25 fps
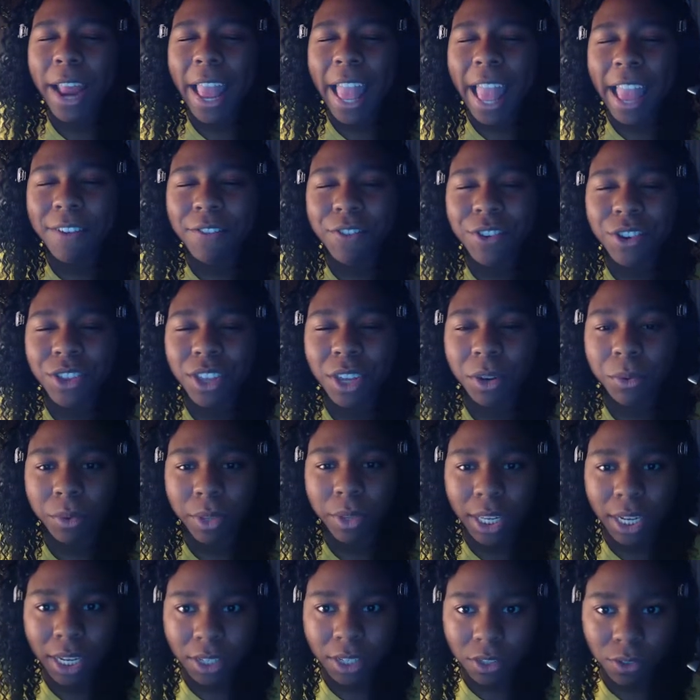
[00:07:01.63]
everything
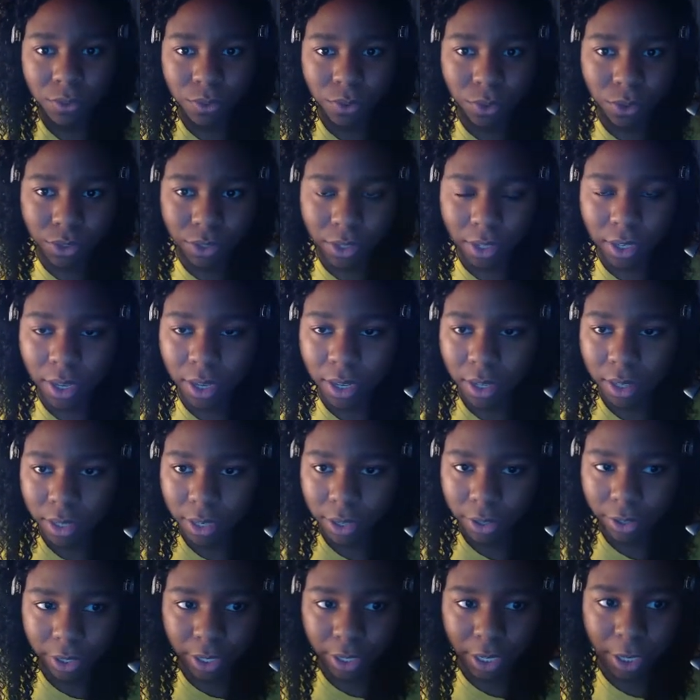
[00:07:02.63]
related to Fuxi
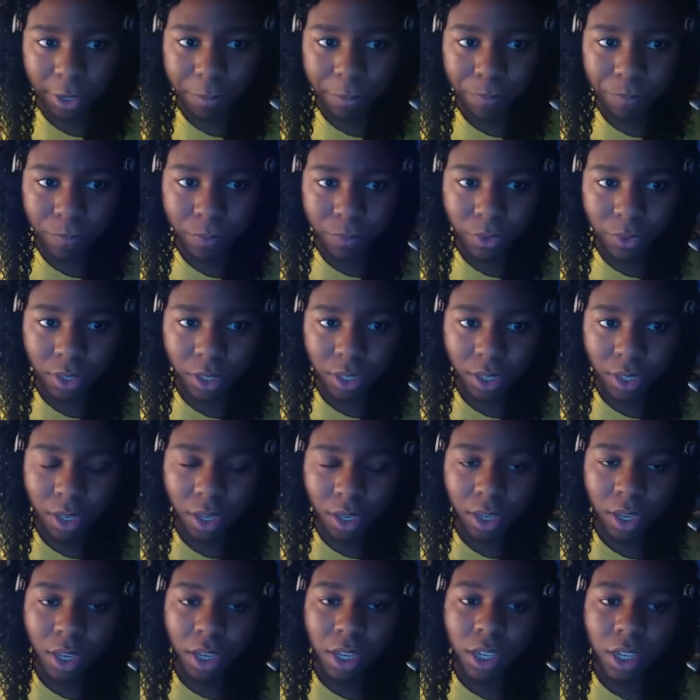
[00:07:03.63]
clearly.
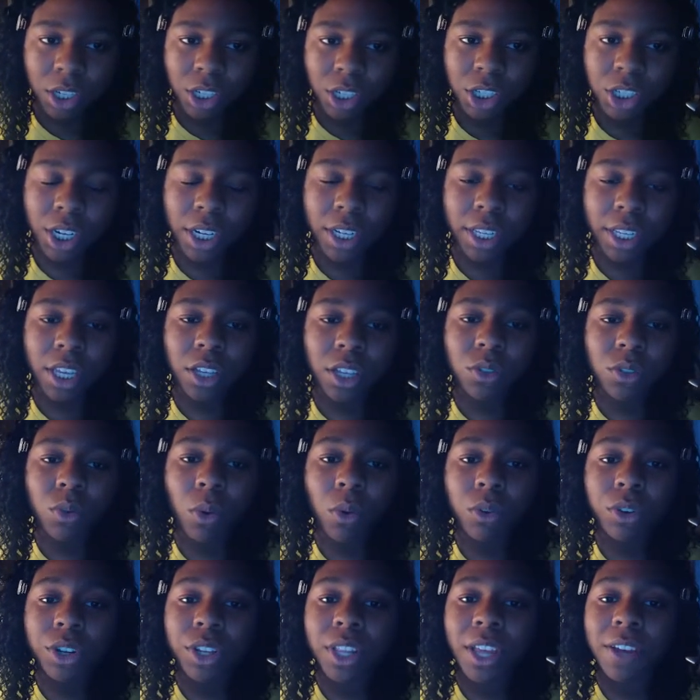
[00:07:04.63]
Shen King told
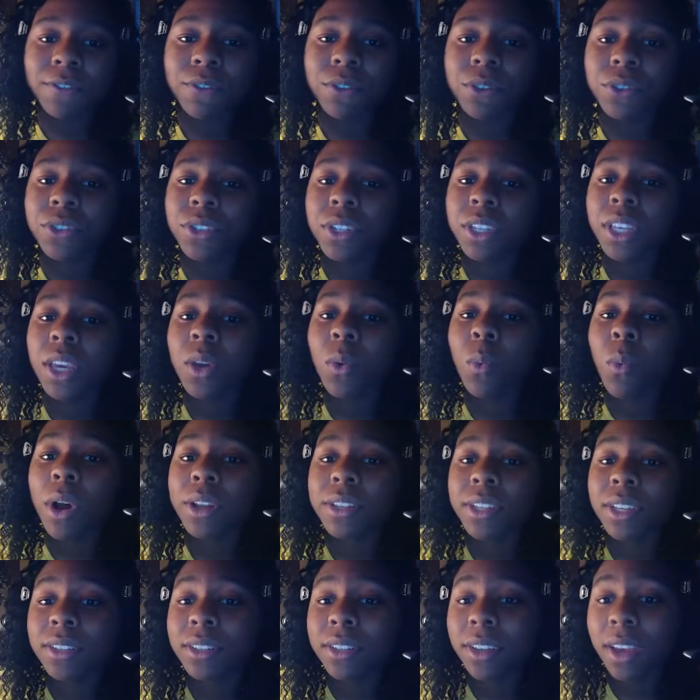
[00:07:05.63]
her that Fuxi
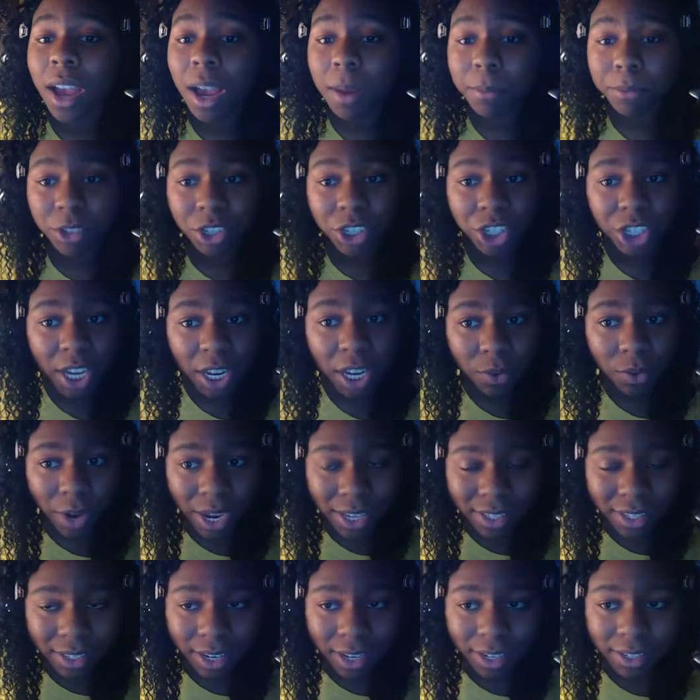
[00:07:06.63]
wanted to come to Shen
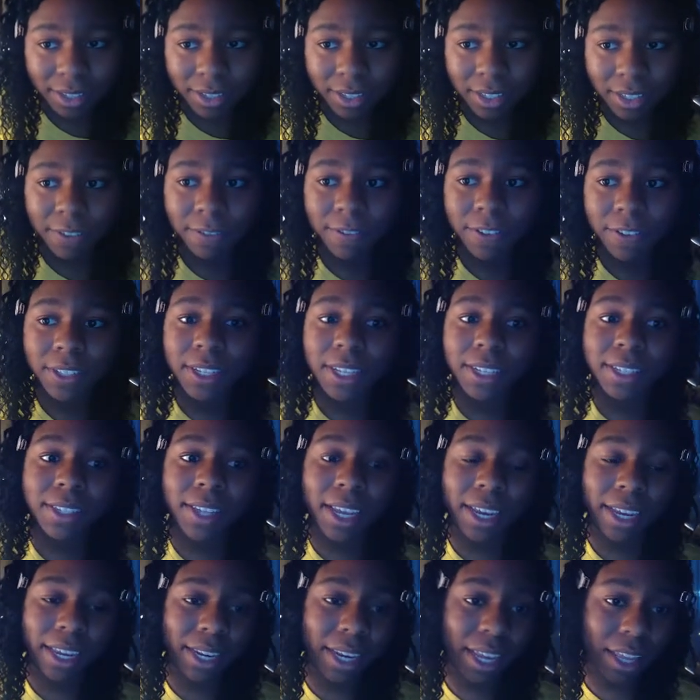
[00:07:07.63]
residence to visit
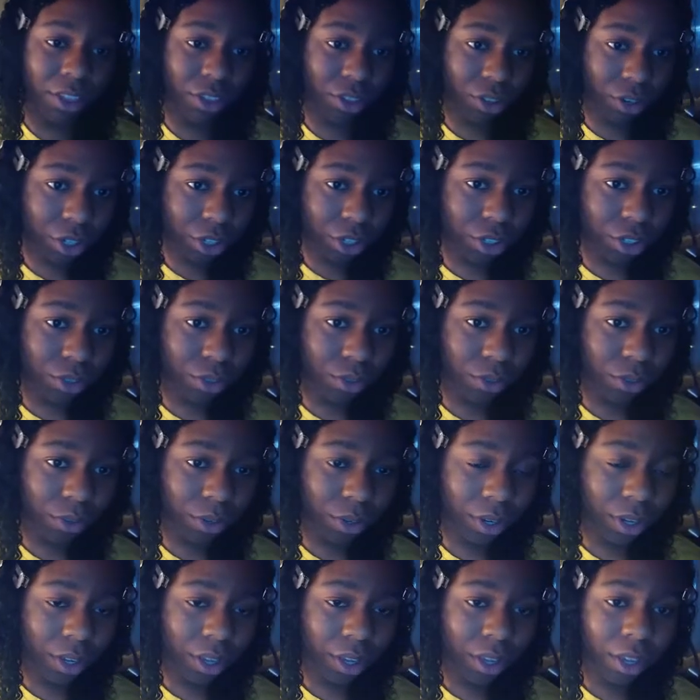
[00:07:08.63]
2nd and 3rd Su,
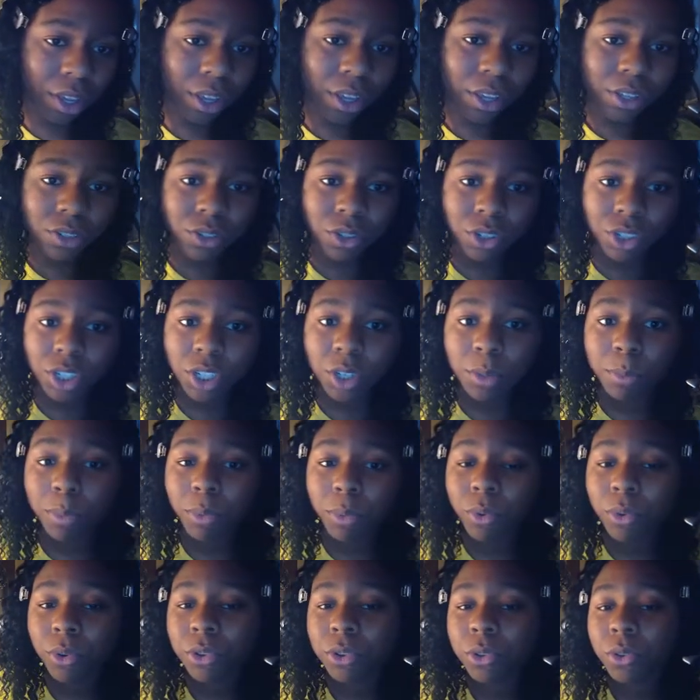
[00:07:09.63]
so she
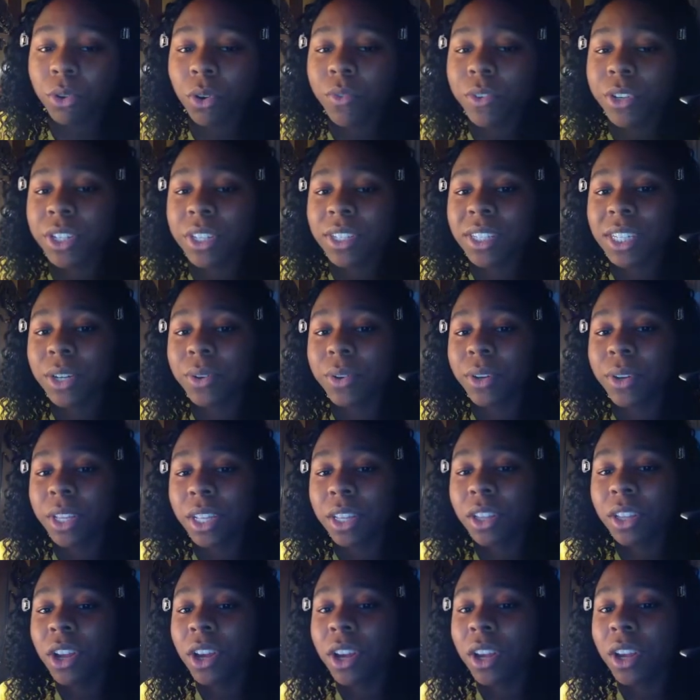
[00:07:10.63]
pulled her over to secretly
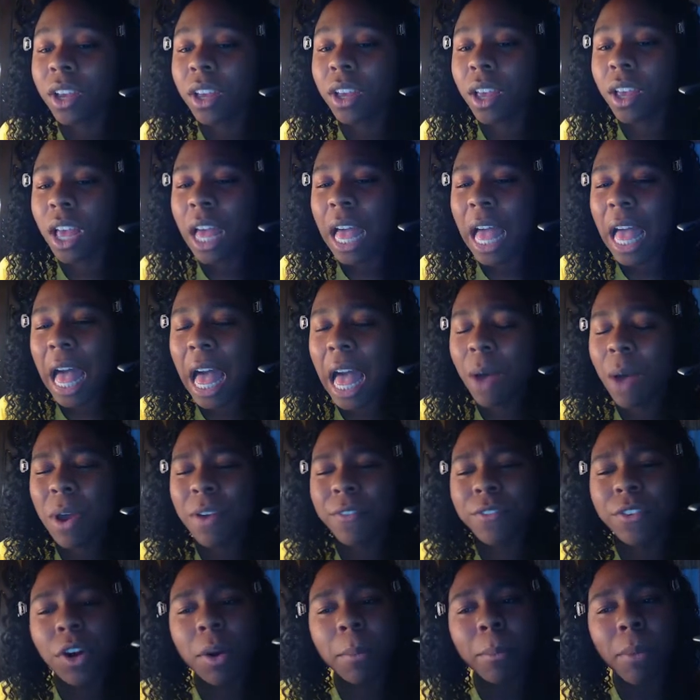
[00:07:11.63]
look.
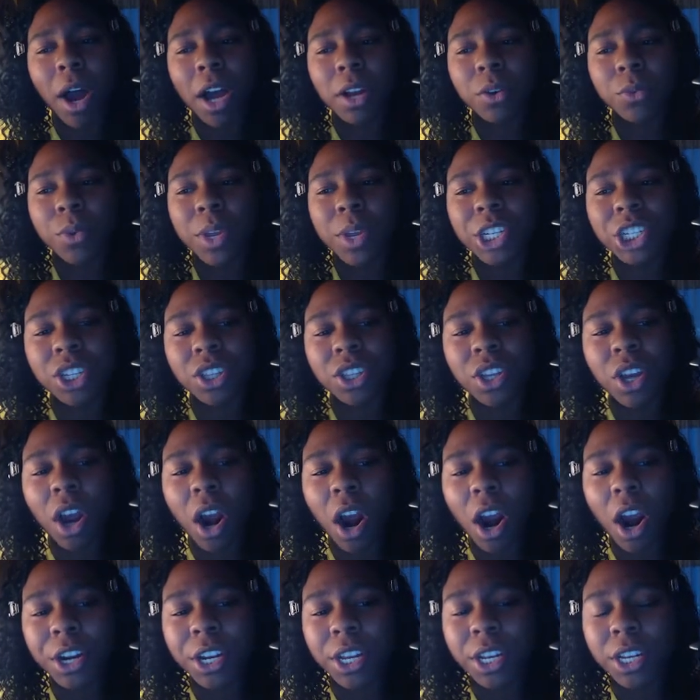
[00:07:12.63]
However, upon reaching the
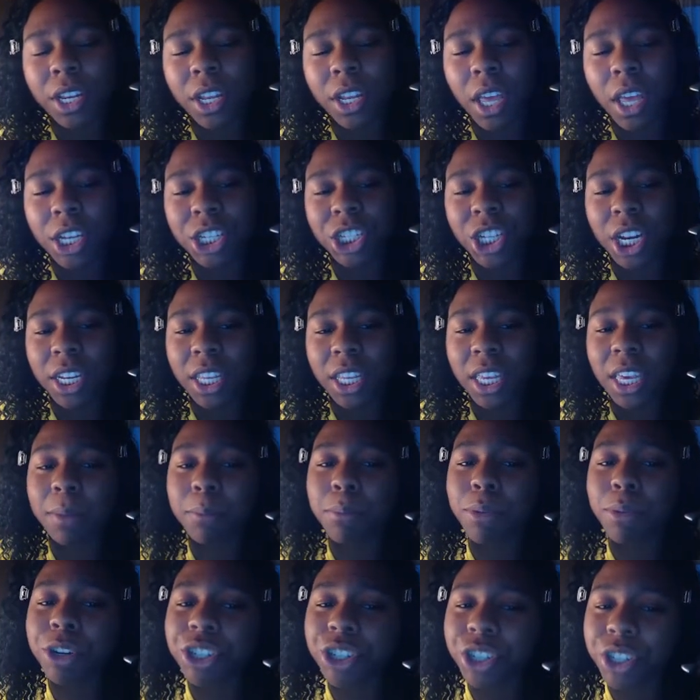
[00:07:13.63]
garden, Shen King
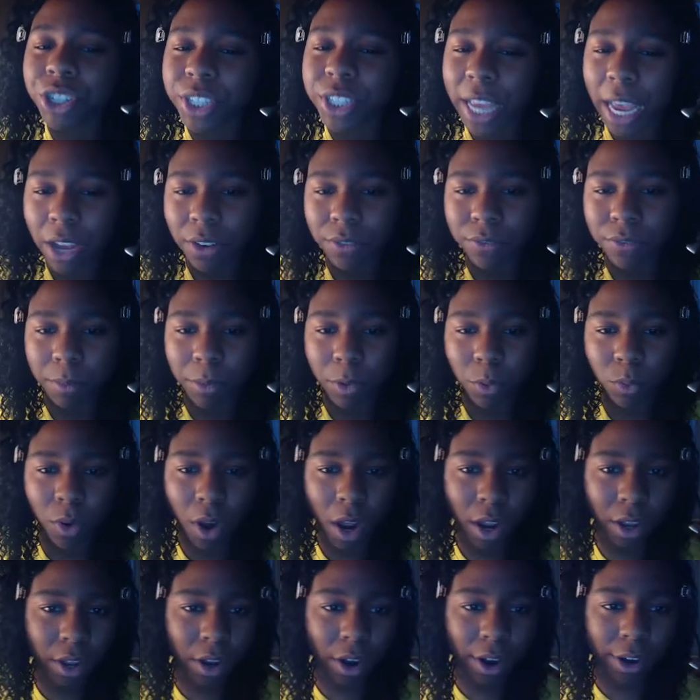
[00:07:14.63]
pushed her down from the
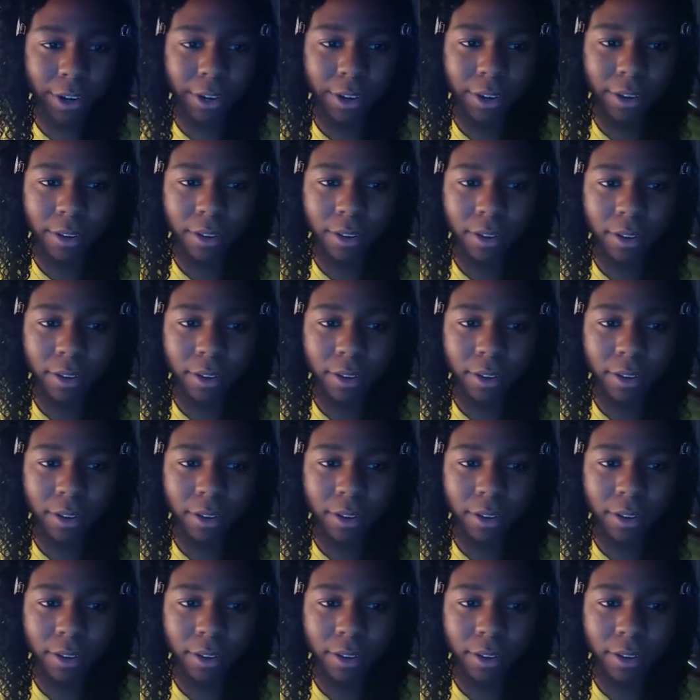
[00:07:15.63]
rock garden.